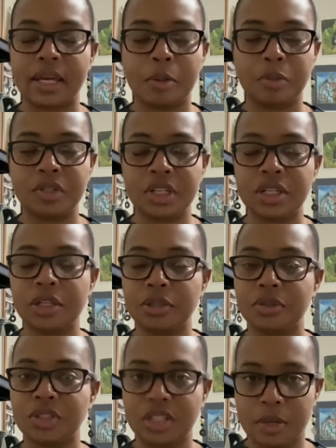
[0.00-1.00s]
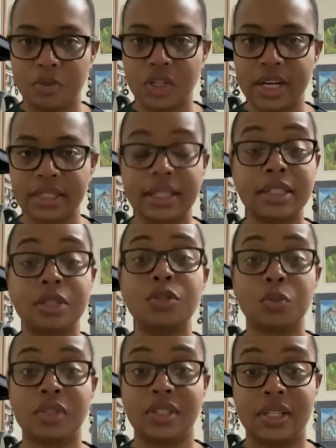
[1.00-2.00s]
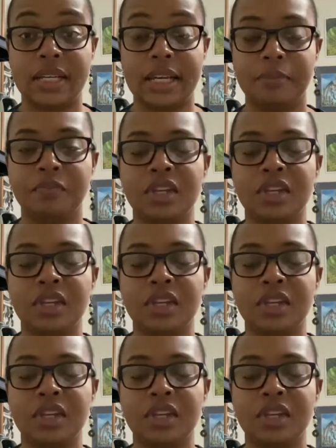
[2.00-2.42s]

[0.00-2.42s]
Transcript: a particular subject that deals with tea.